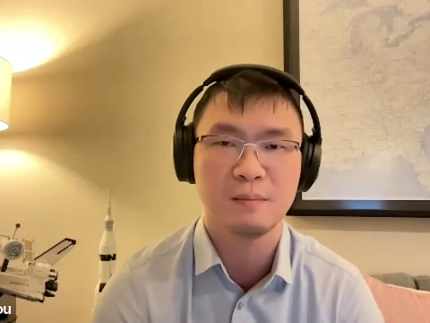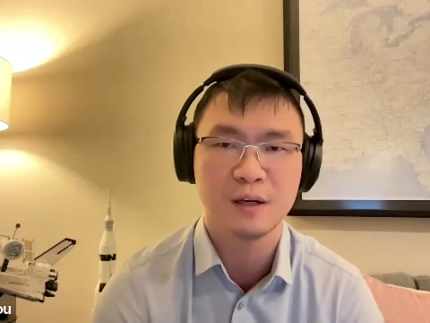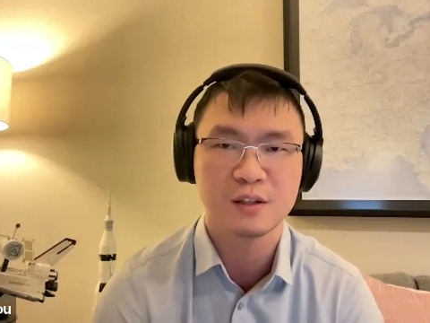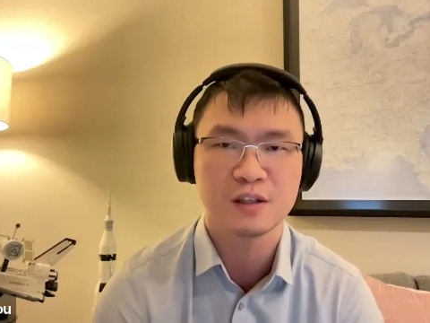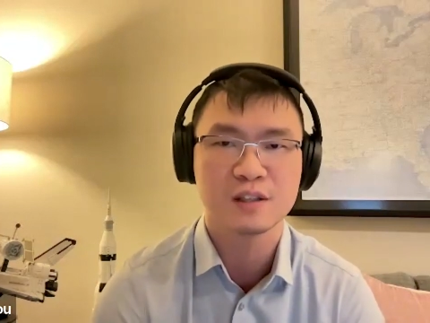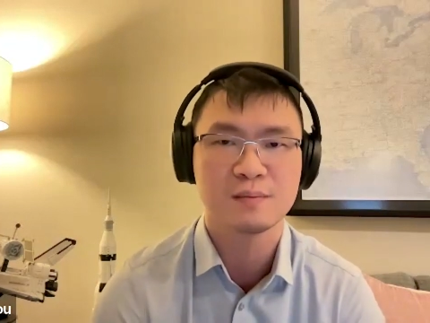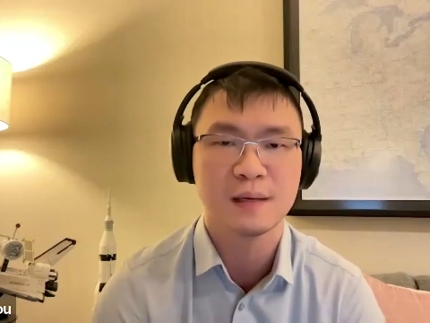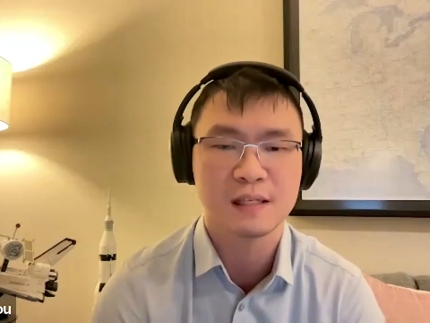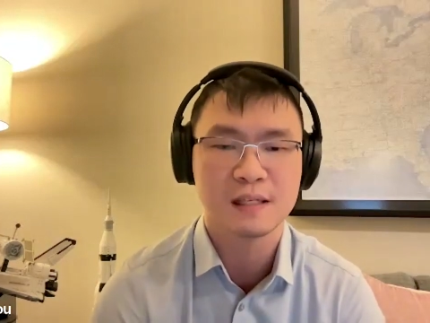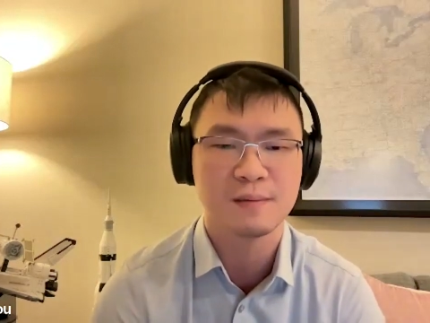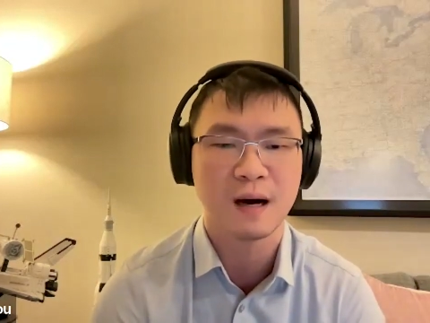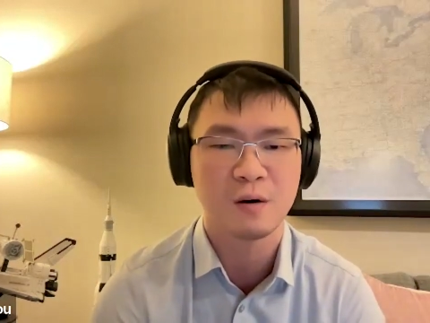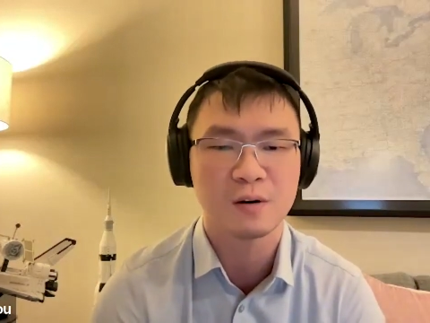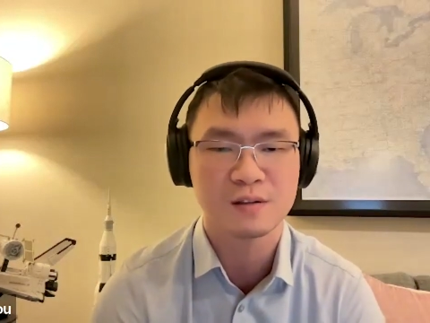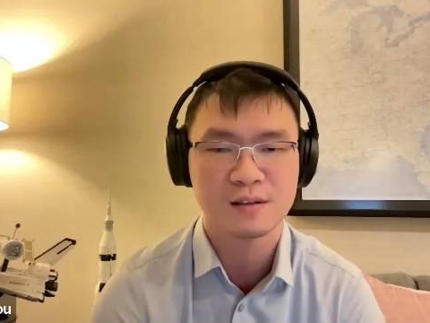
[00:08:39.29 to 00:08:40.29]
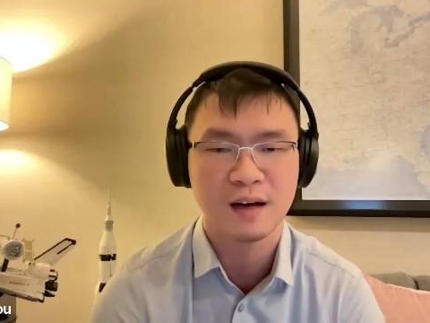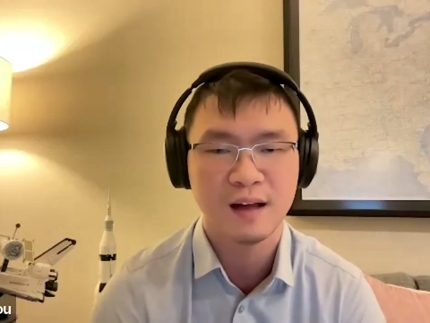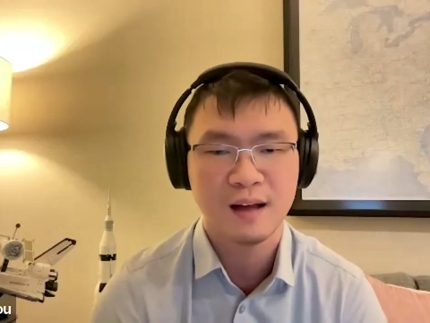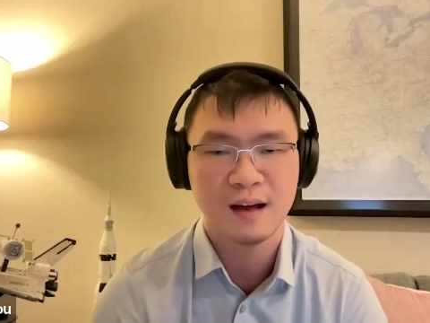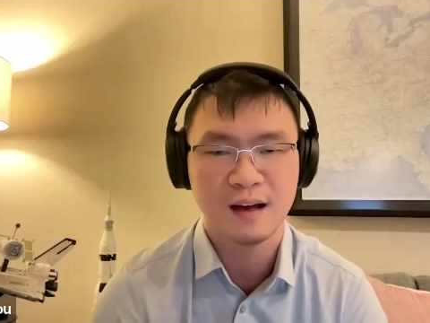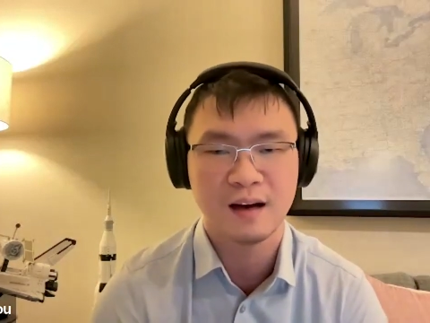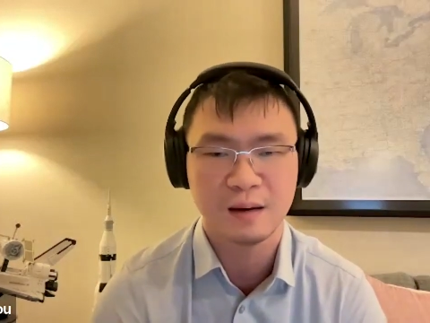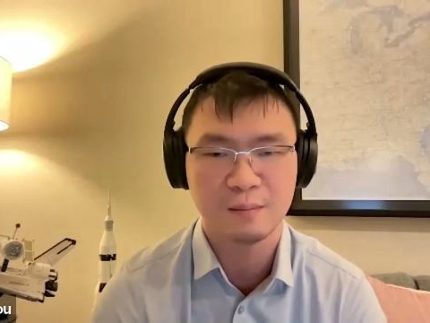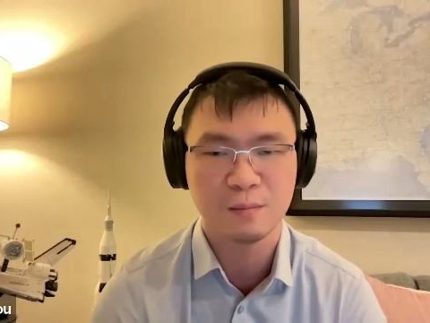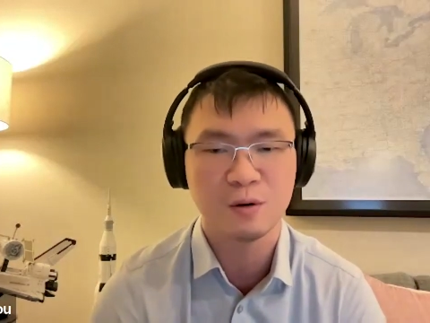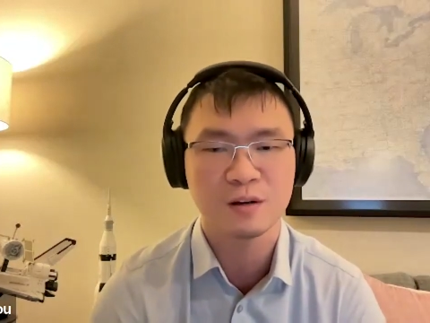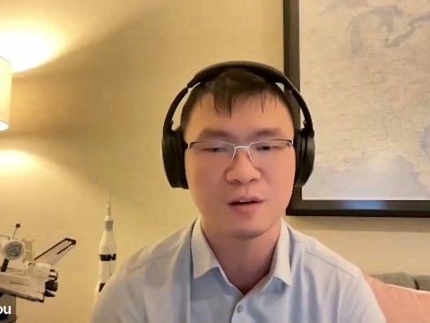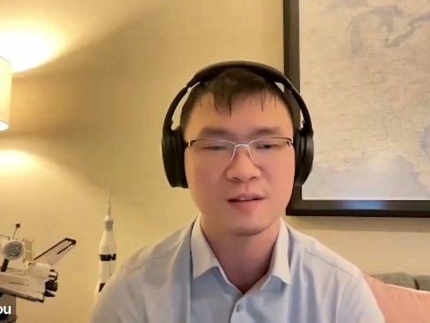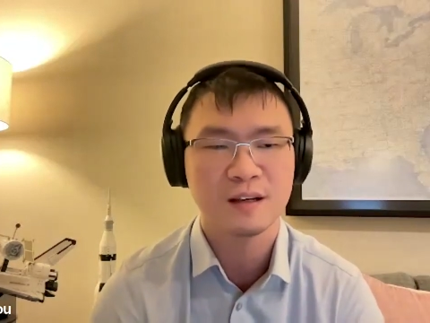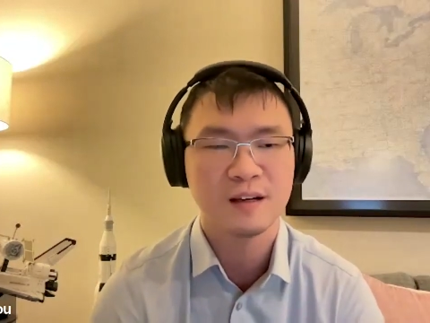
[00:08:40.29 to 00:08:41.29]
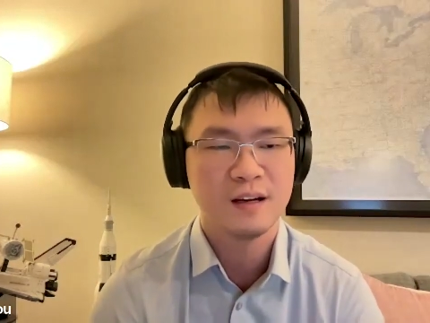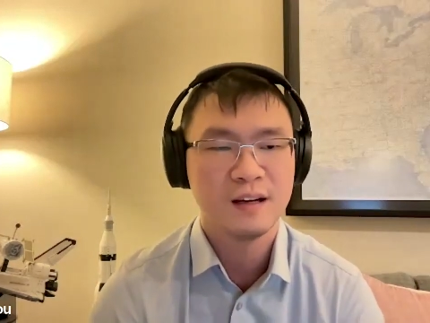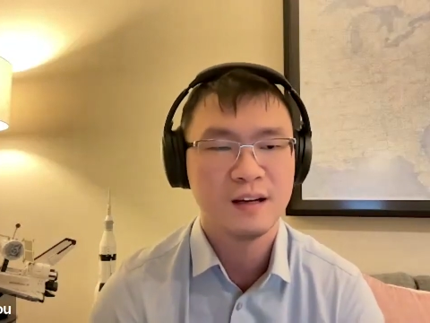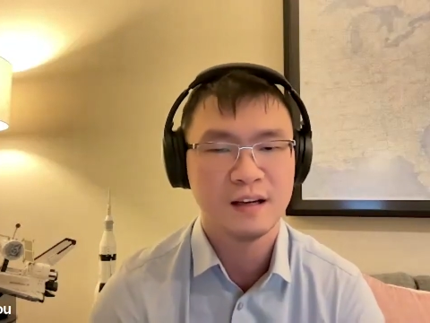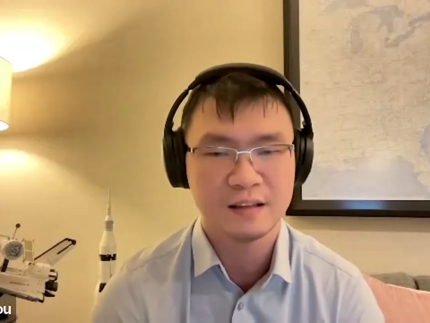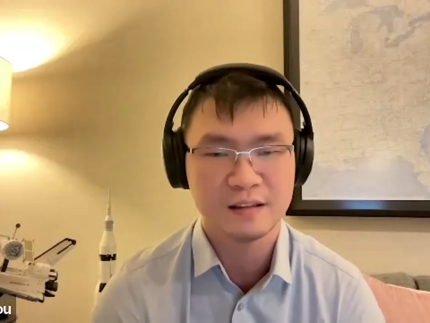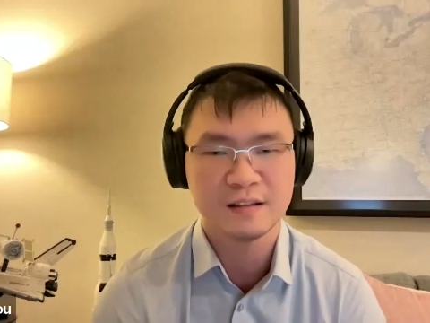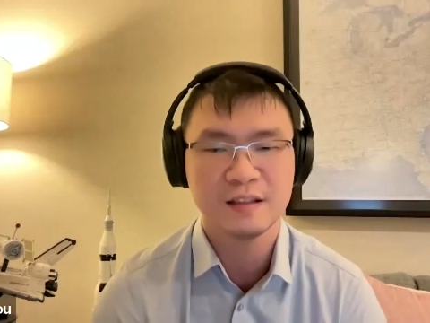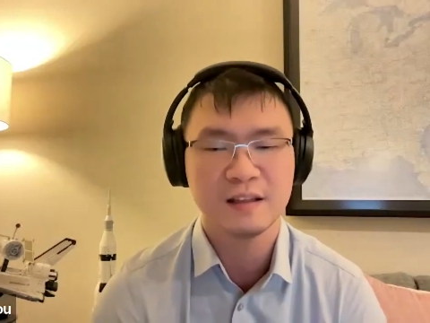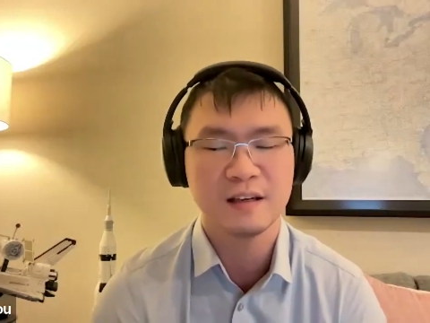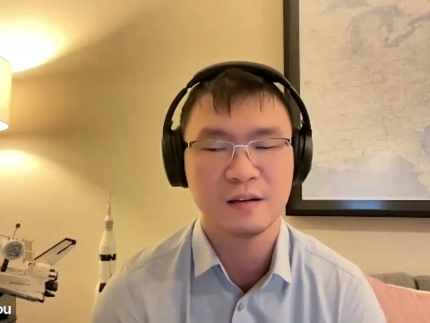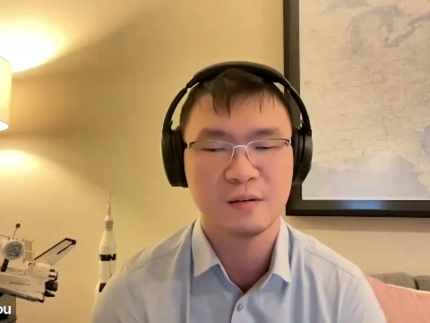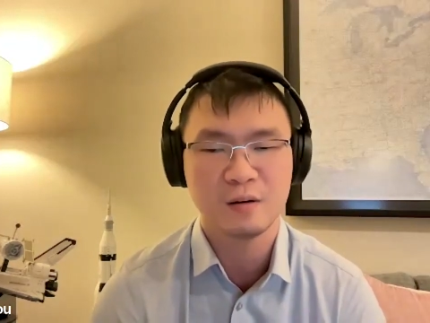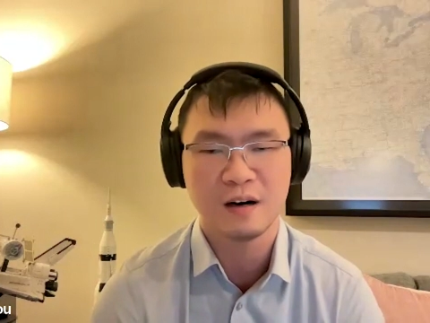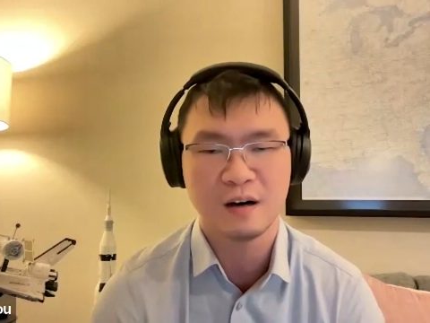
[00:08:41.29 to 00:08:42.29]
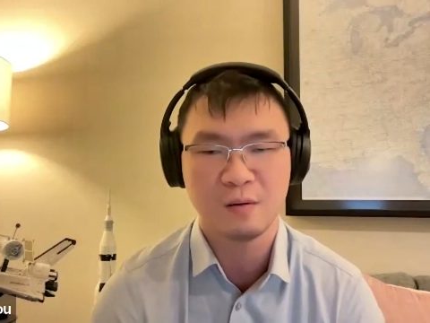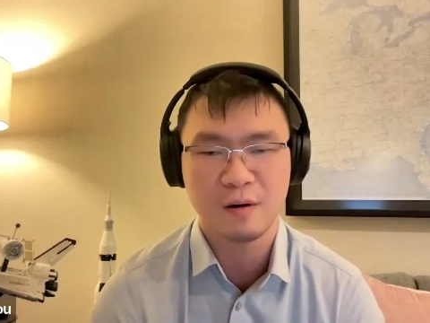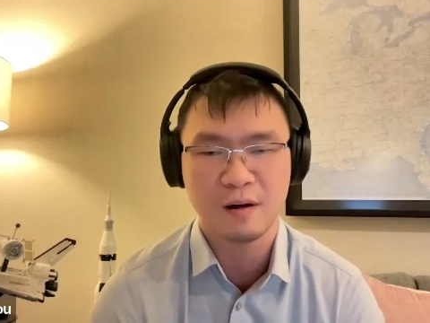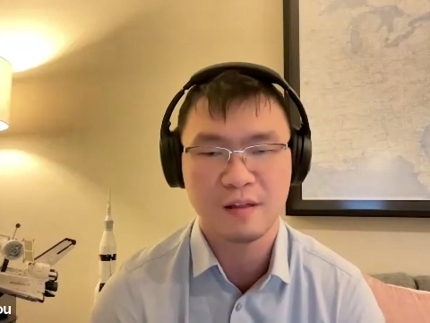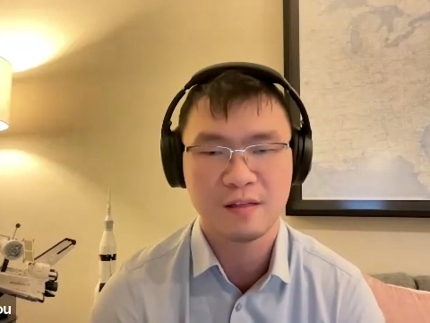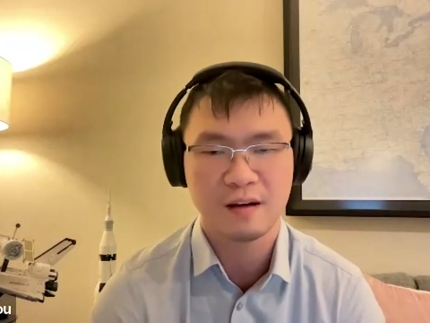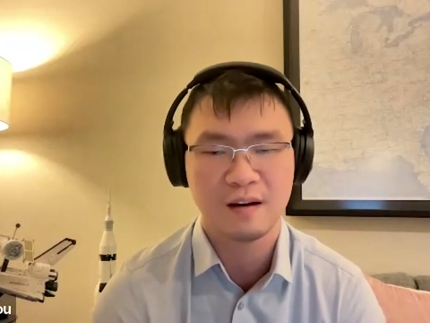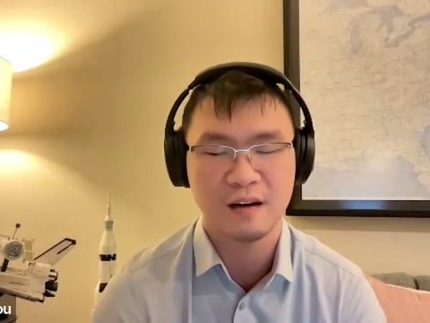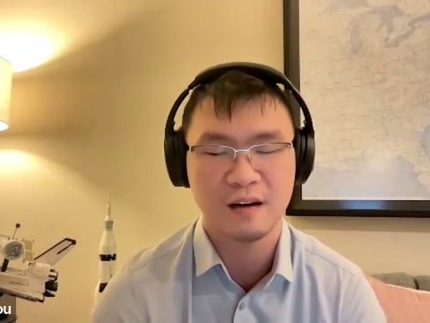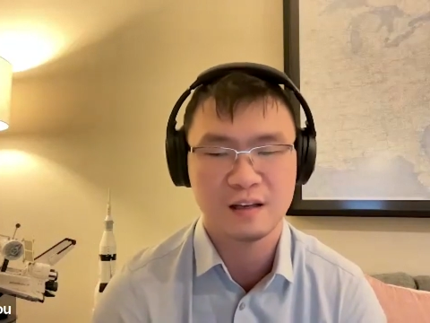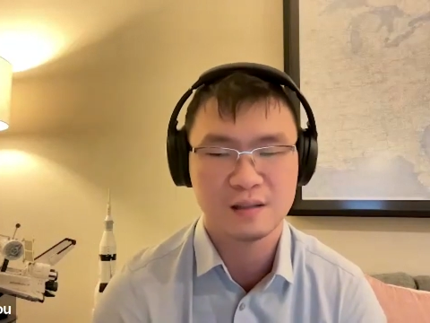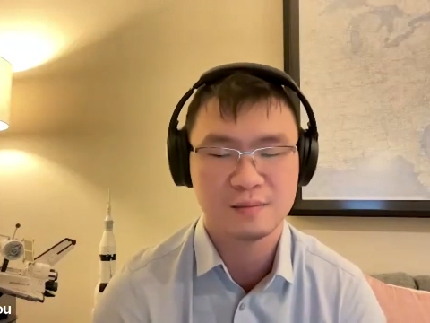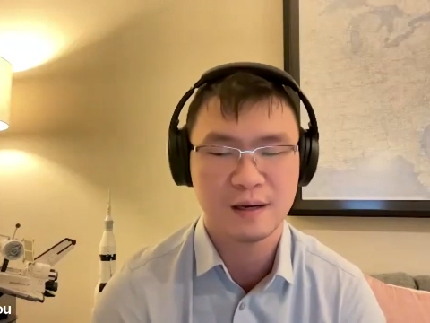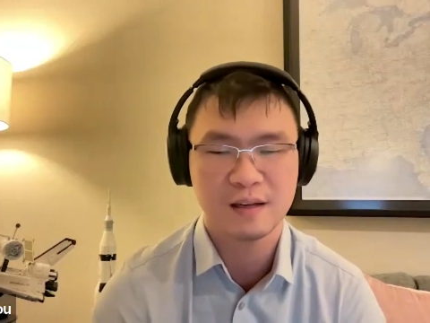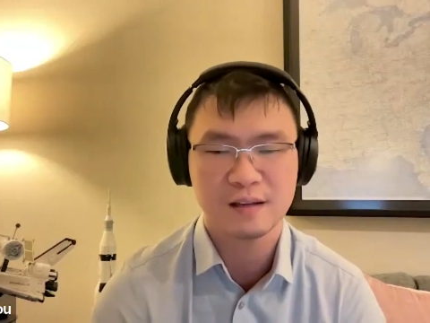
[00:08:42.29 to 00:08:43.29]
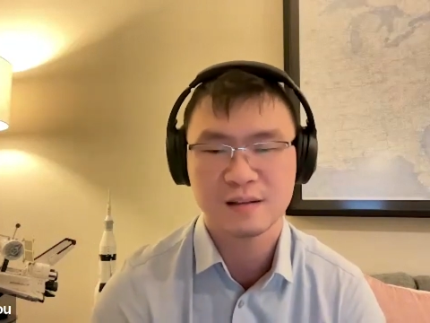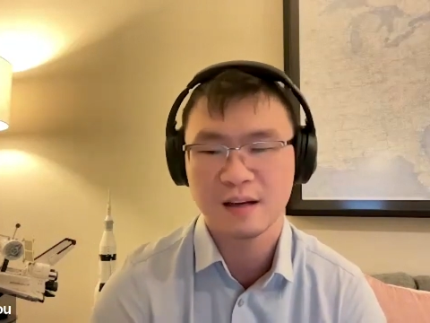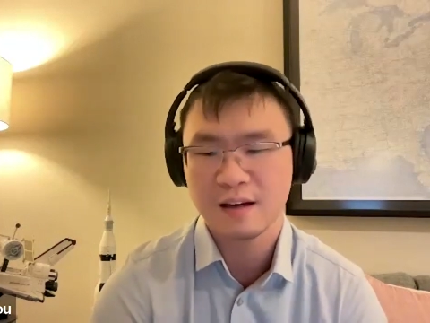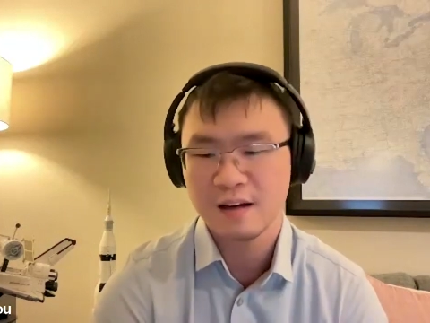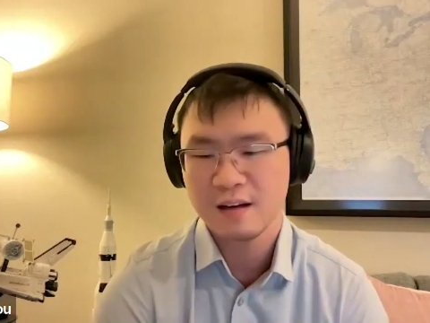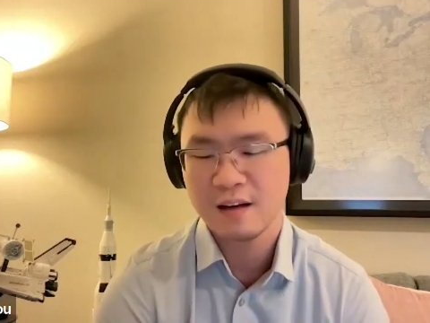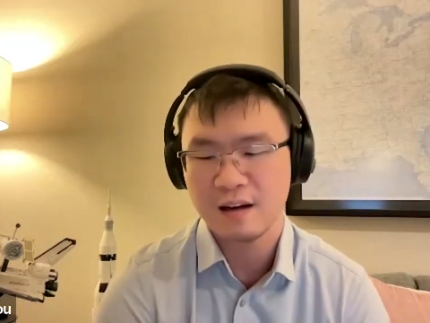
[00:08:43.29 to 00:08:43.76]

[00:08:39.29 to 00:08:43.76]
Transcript: major space powers on board in dealing with space